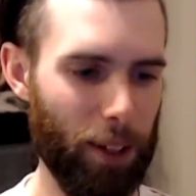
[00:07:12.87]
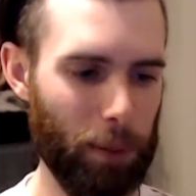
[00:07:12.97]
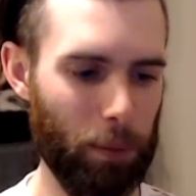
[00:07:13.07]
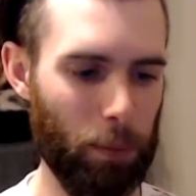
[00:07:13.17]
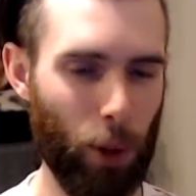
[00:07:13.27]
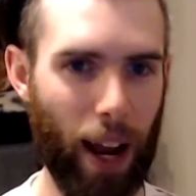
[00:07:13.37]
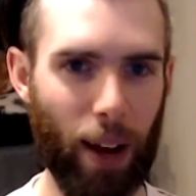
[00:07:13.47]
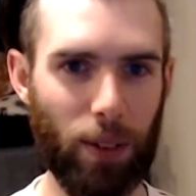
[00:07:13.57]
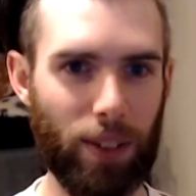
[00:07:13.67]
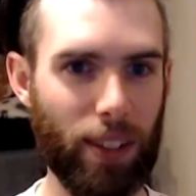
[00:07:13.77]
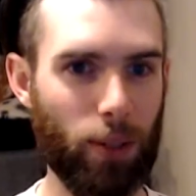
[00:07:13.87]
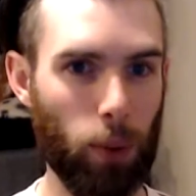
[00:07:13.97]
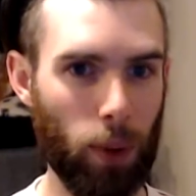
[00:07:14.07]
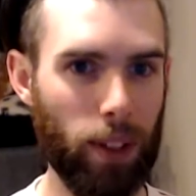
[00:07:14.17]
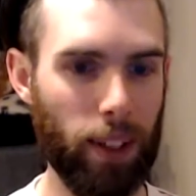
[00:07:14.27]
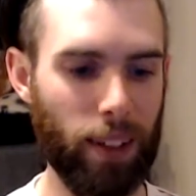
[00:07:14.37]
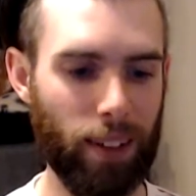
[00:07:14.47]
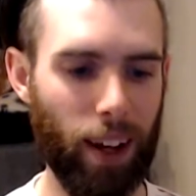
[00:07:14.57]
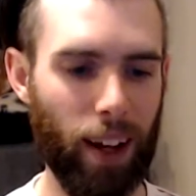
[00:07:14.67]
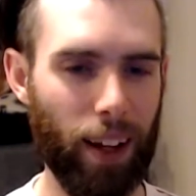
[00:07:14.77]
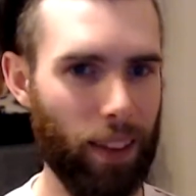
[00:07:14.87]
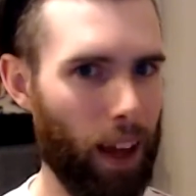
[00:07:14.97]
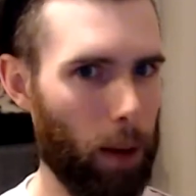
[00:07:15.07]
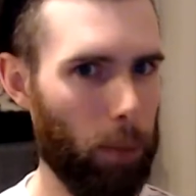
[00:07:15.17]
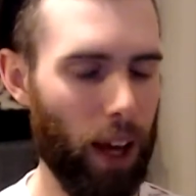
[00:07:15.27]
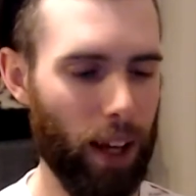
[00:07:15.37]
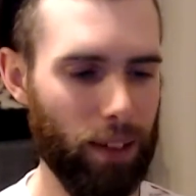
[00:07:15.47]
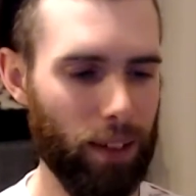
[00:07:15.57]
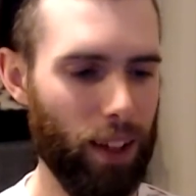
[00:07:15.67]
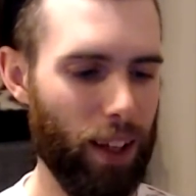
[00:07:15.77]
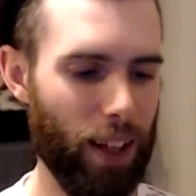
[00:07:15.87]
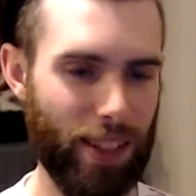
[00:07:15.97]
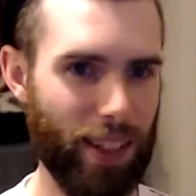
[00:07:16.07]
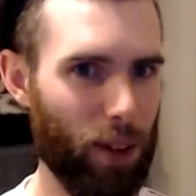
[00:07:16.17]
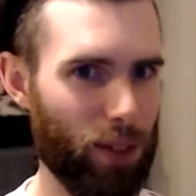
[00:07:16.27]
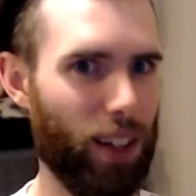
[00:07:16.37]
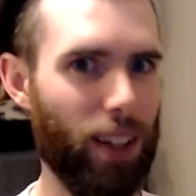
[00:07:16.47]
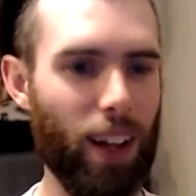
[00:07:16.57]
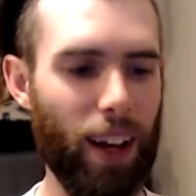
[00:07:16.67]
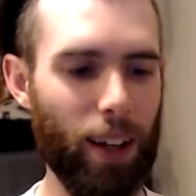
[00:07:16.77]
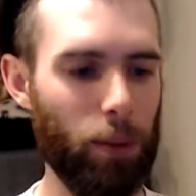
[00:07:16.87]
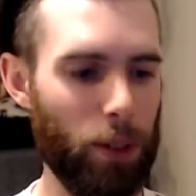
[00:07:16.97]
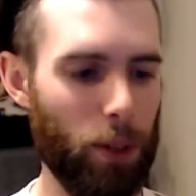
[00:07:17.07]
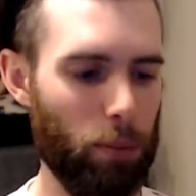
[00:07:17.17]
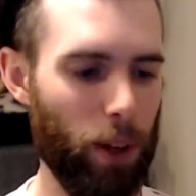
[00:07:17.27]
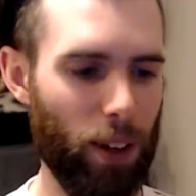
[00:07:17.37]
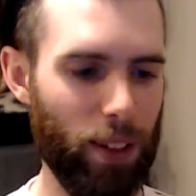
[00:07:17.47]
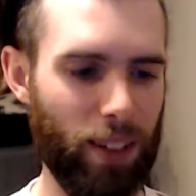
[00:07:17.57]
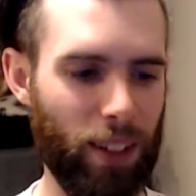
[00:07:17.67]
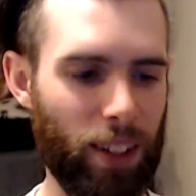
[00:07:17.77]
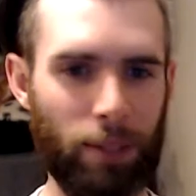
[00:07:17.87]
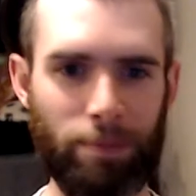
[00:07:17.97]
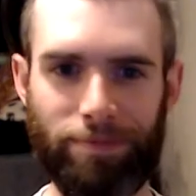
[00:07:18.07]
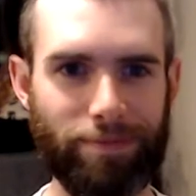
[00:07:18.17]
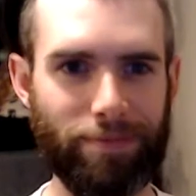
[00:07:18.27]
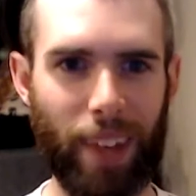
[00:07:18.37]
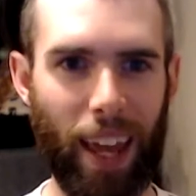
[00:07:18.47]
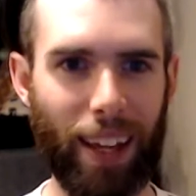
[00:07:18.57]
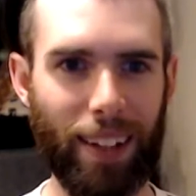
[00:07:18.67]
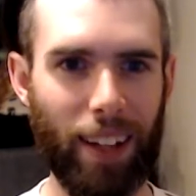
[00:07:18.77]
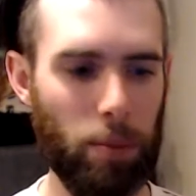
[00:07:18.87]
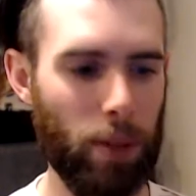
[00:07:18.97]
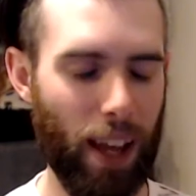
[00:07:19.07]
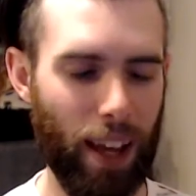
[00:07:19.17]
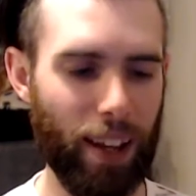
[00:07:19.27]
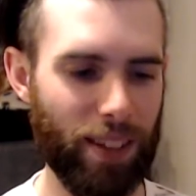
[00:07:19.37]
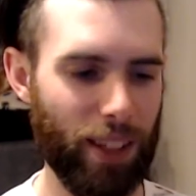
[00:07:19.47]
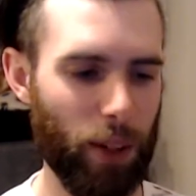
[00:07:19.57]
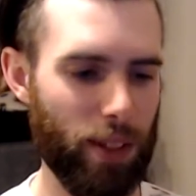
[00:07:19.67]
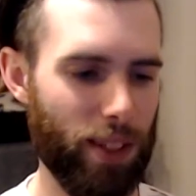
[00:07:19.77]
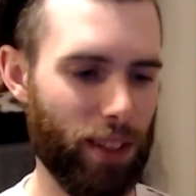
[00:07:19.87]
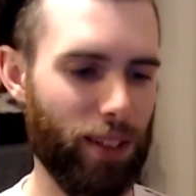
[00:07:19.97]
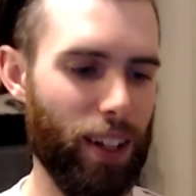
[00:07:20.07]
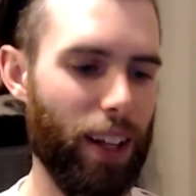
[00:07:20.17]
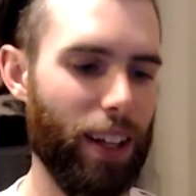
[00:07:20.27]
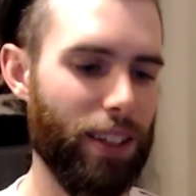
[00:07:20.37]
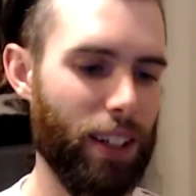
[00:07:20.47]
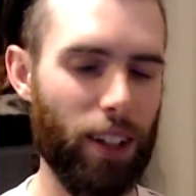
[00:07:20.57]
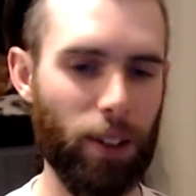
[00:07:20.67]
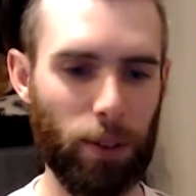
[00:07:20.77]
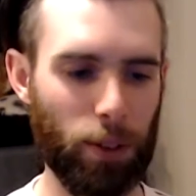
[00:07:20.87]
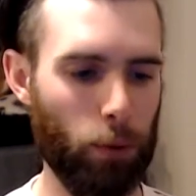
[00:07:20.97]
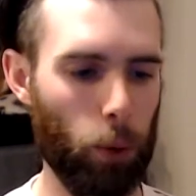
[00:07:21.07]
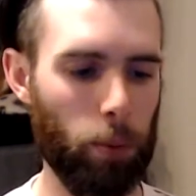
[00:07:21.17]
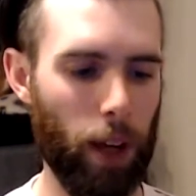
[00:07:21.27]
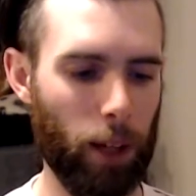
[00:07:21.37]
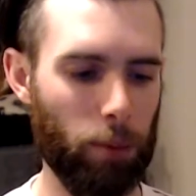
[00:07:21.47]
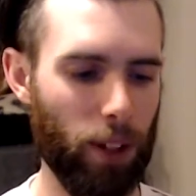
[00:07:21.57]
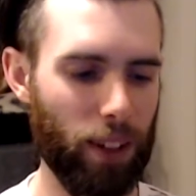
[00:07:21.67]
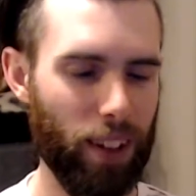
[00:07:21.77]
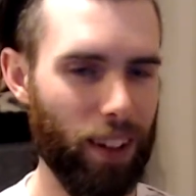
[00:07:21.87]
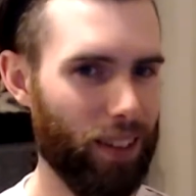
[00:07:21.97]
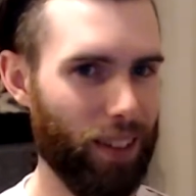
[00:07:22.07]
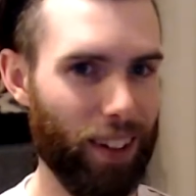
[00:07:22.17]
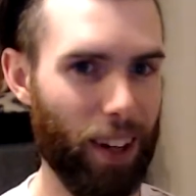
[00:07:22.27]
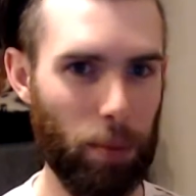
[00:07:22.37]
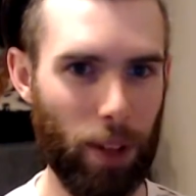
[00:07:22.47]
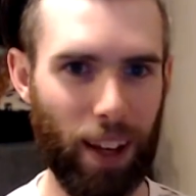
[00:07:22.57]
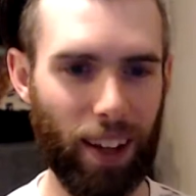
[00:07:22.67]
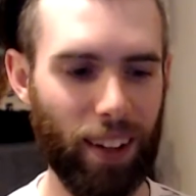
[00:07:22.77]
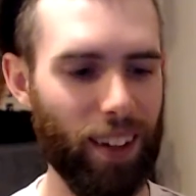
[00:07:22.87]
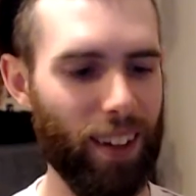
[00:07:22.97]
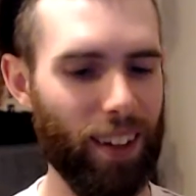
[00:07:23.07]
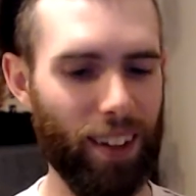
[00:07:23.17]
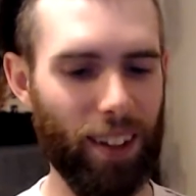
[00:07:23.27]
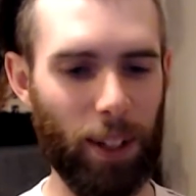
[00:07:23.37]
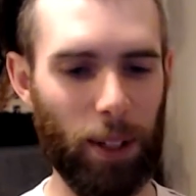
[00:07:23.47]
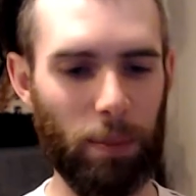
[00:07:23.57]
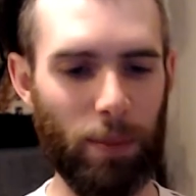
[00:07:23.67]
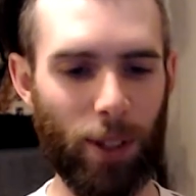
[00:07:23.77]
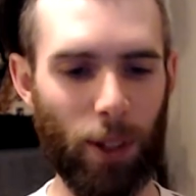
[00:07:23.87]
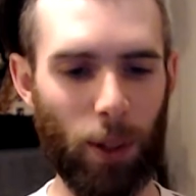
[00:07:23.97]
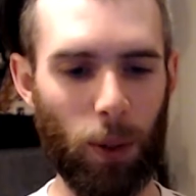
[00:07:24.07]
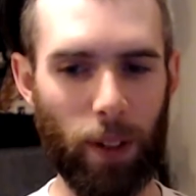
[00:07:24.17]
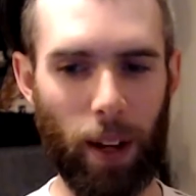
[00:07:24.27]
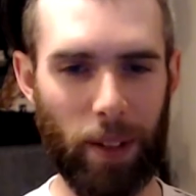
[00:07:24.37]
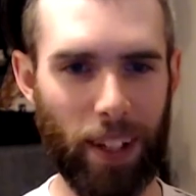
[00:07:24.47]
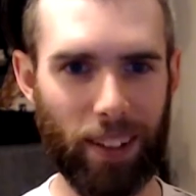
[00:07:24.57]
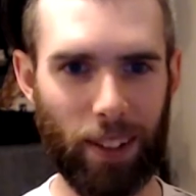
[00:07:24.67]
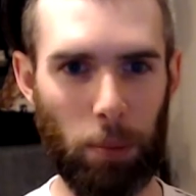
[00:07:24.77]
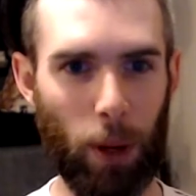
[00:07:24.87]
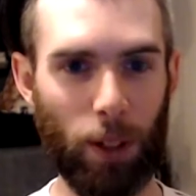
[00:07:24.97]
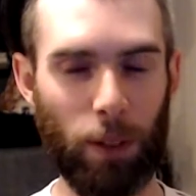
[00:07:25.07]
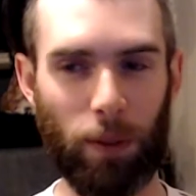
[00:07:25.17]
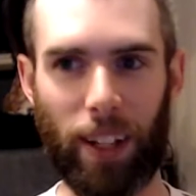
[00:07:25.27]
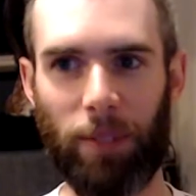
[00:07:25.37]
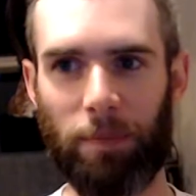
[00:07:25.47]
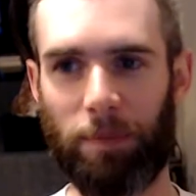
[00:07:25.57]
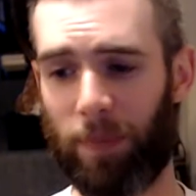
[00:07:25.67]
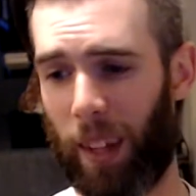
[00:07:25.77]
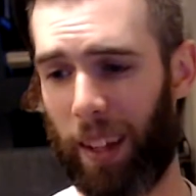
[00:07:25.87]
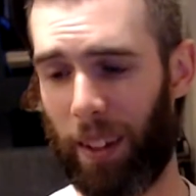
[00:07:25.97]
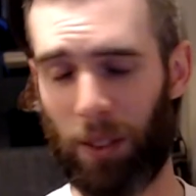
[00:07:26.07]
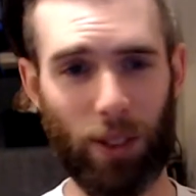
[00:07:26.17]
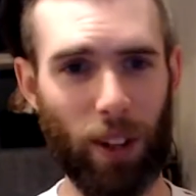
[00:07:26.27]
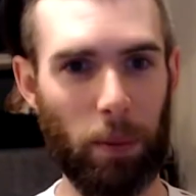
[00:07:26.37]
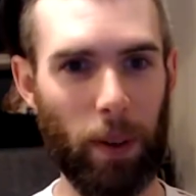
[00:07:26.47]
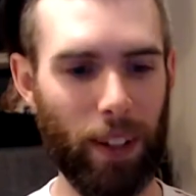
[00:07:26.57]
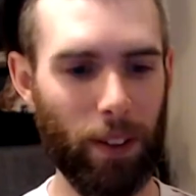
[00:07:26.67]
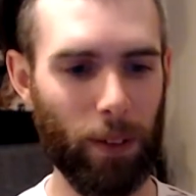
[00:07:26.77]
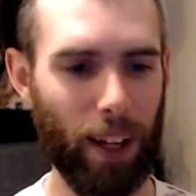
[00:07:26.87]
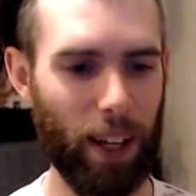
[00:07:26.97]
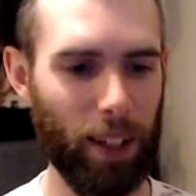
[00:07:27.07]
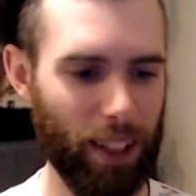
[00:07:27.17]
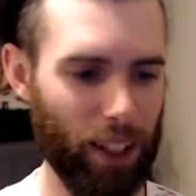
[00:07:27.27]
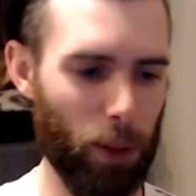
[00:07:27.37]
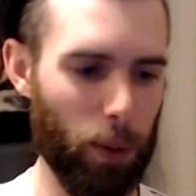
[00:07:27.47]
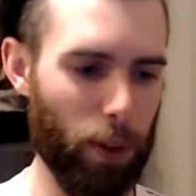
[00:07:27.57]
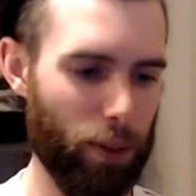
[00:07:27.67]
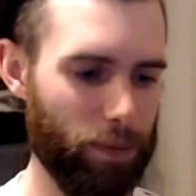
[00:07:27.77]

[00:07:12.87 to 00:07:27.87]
per ounce, that's really not that bad. It sounds like a lot when you compare it to canned IPAs. You know, it's $16, $18 a 4-pack, but it's not an IPA. So, I mean, comparatively, you know, I was talking about the other day, you know, with